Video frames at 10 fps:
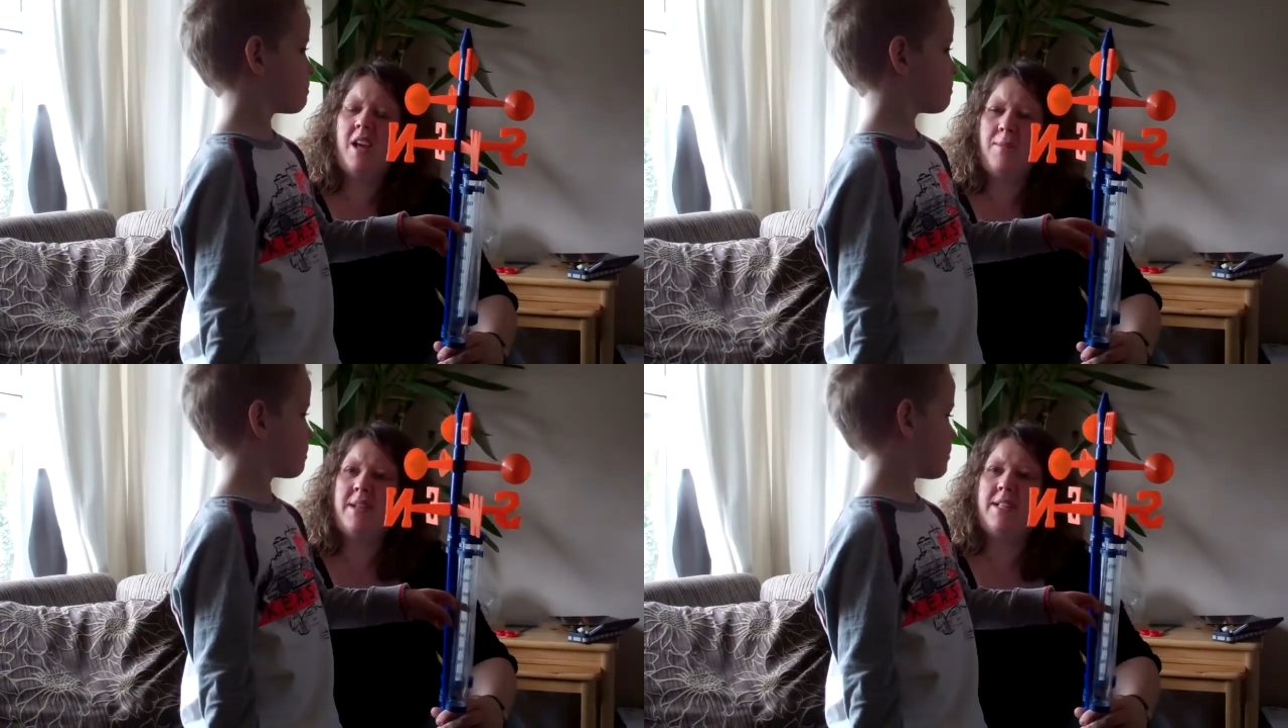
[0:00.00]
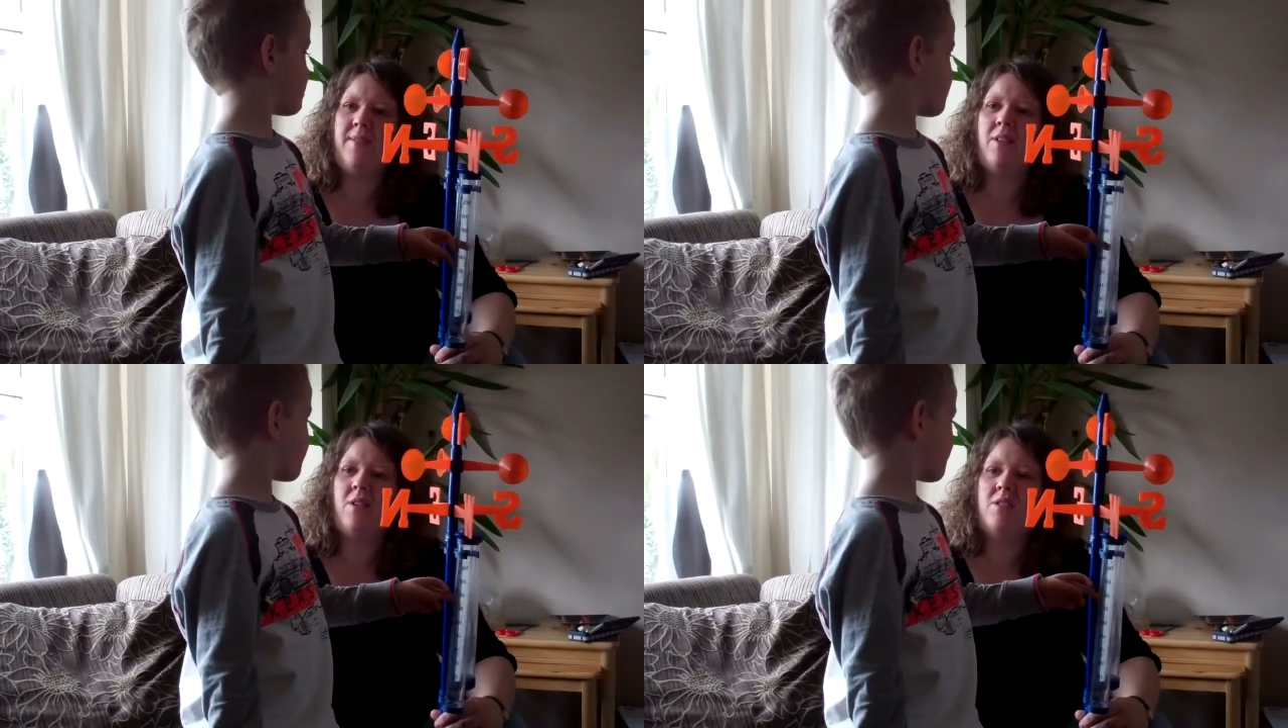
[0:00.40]
A bit
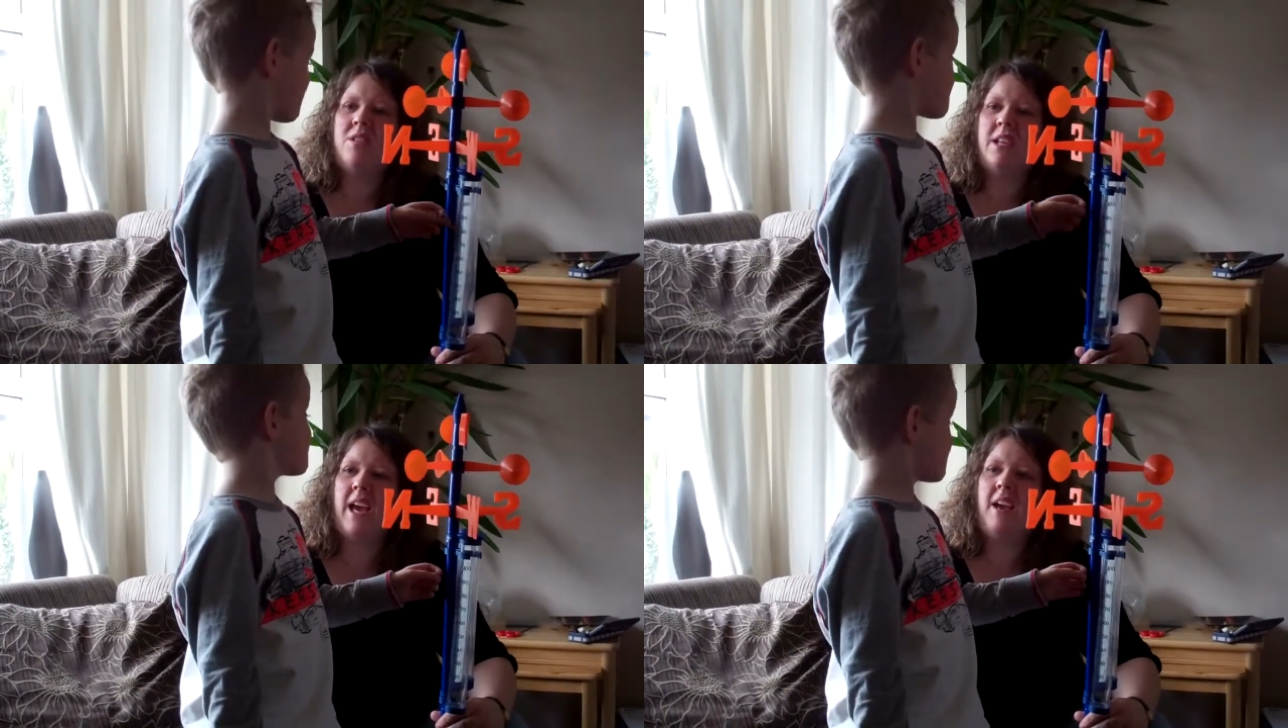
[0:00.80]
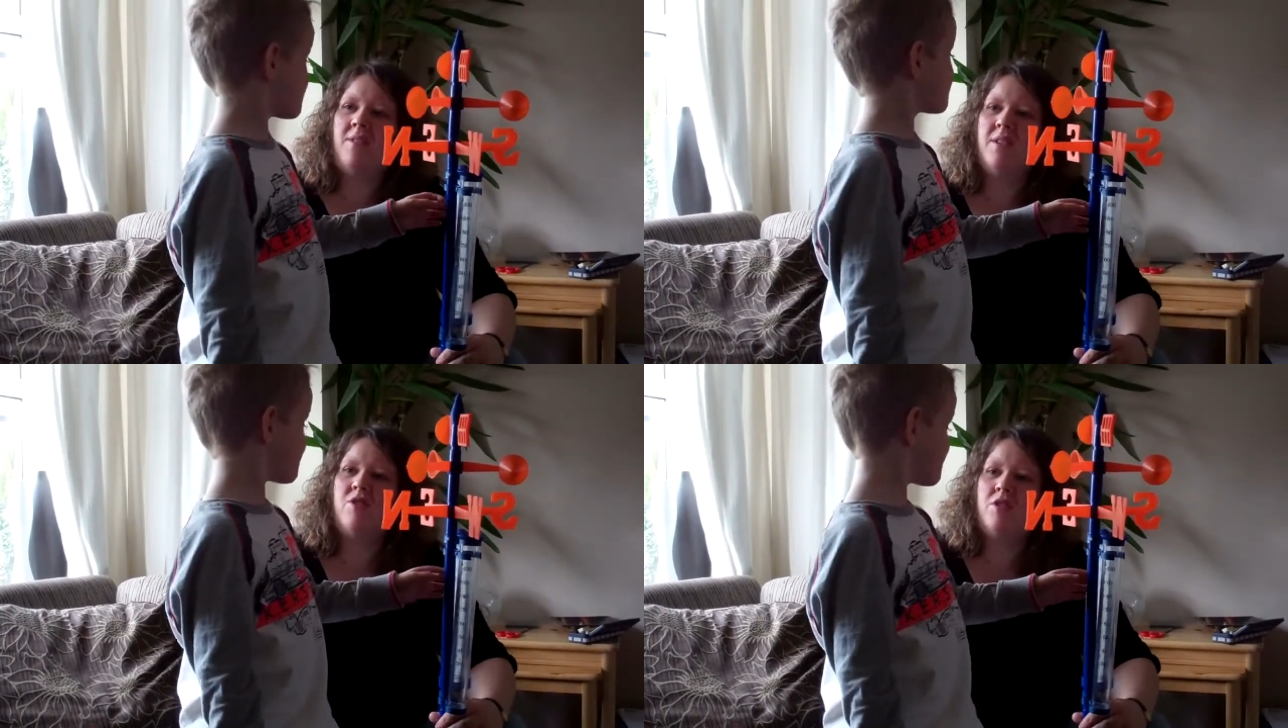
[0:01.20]
difficult, yeah.
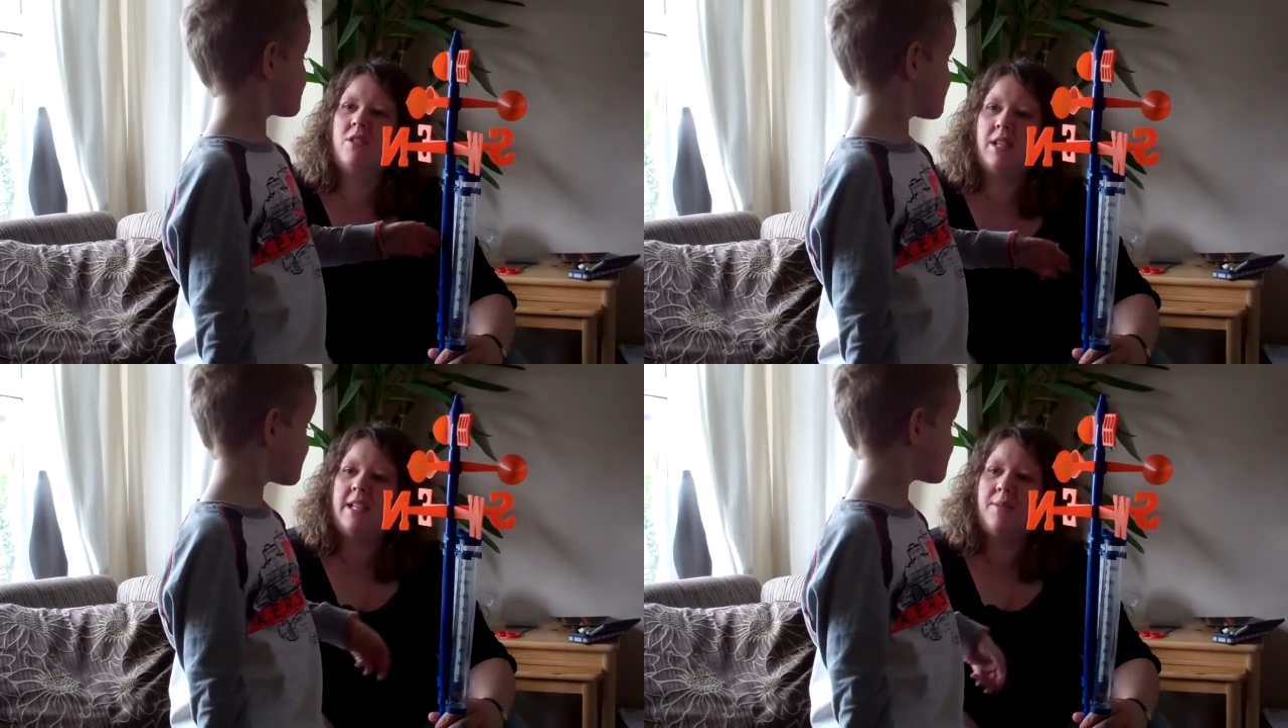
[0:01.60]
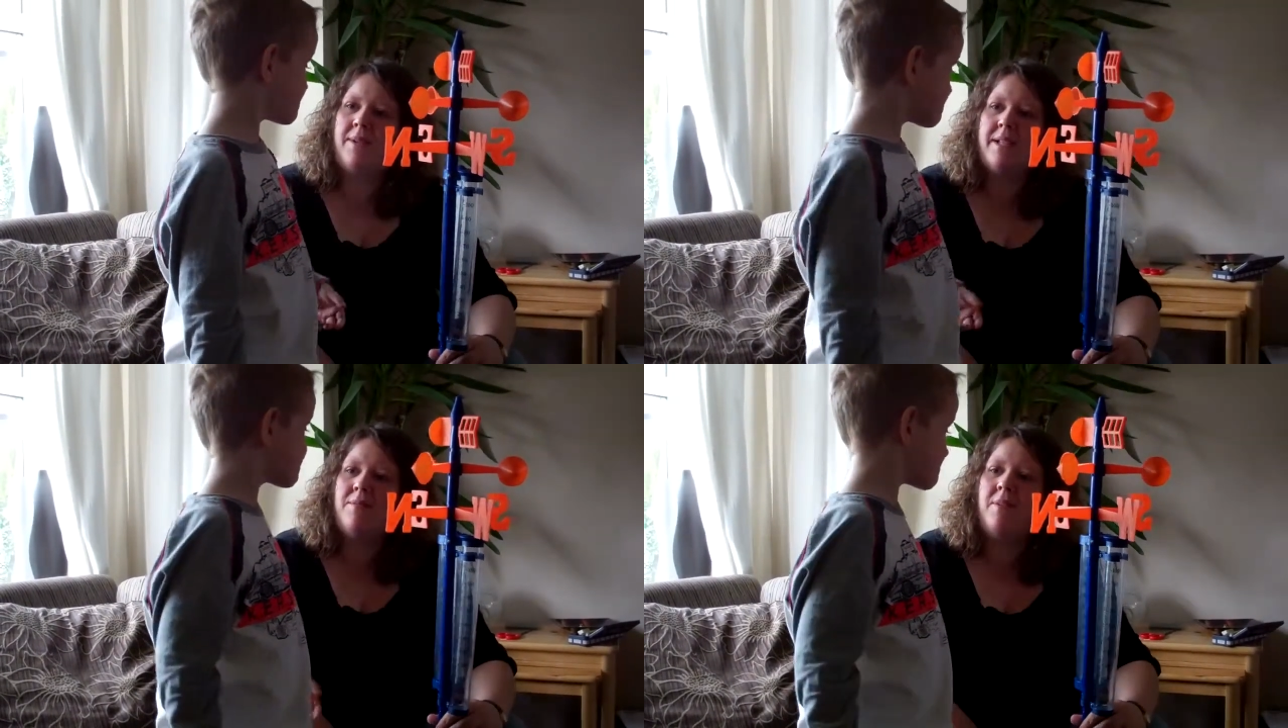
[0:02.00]
We struggled a little bit,
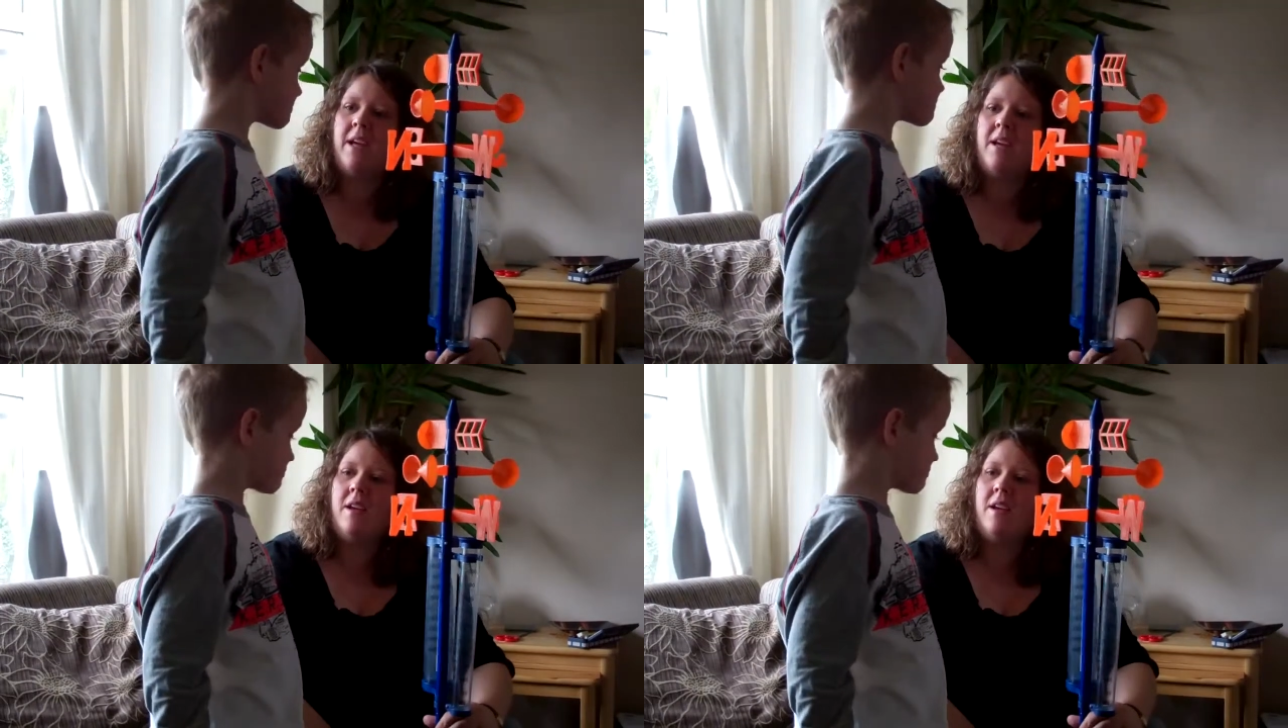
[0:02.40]
didn't we?